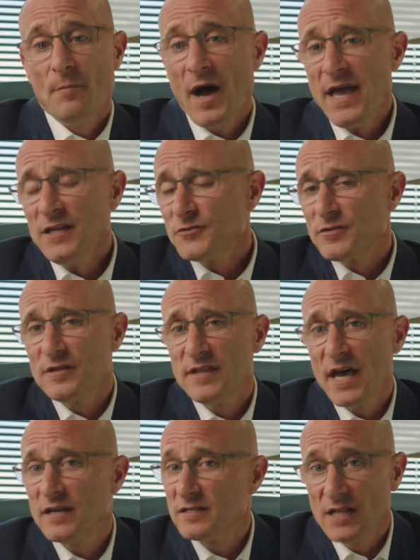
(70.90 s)
My answer to
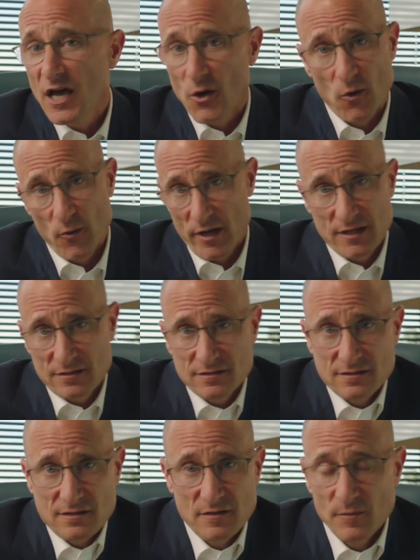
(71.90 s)
that is not
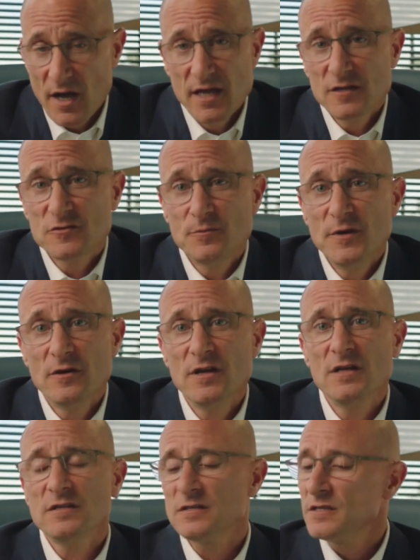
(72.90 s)
always. In my
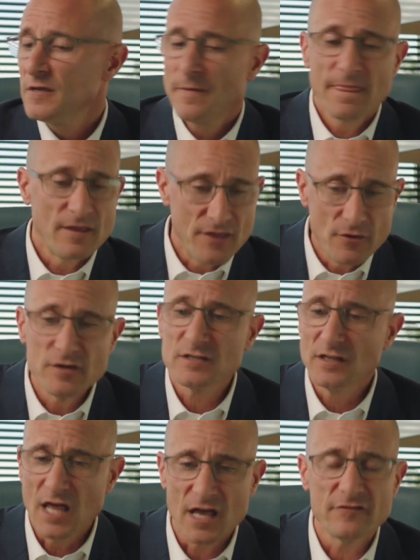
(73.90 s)
experience, there is
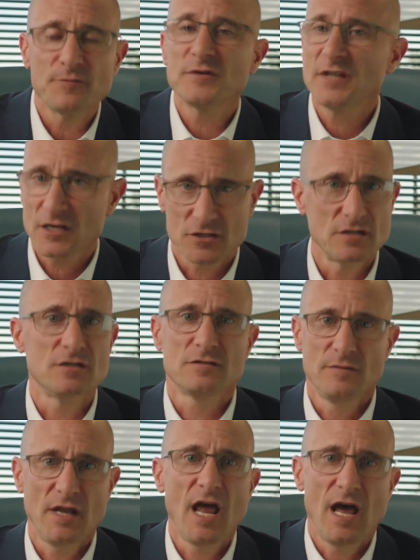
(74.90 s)
a lot of
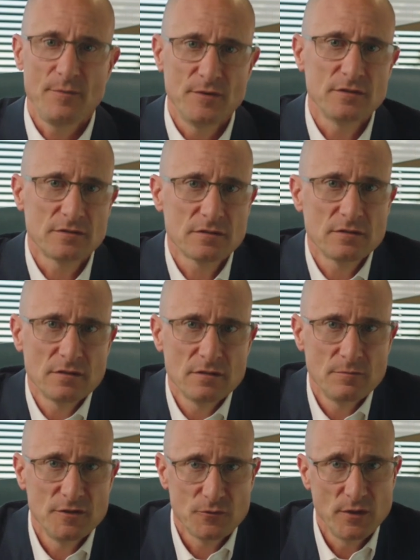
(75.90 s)
protectionism that happens
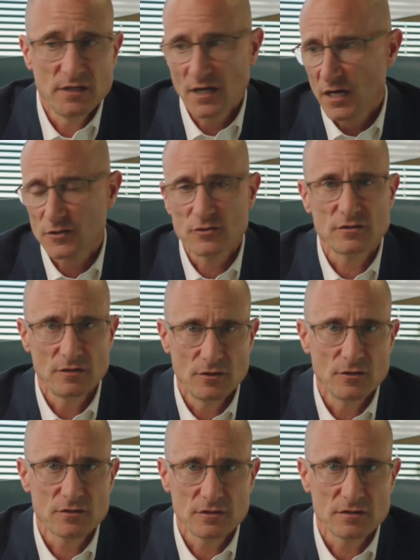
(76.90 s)
between doctors and
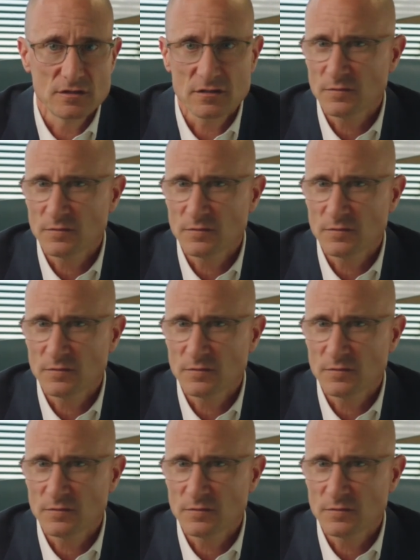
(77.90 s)
nurses, and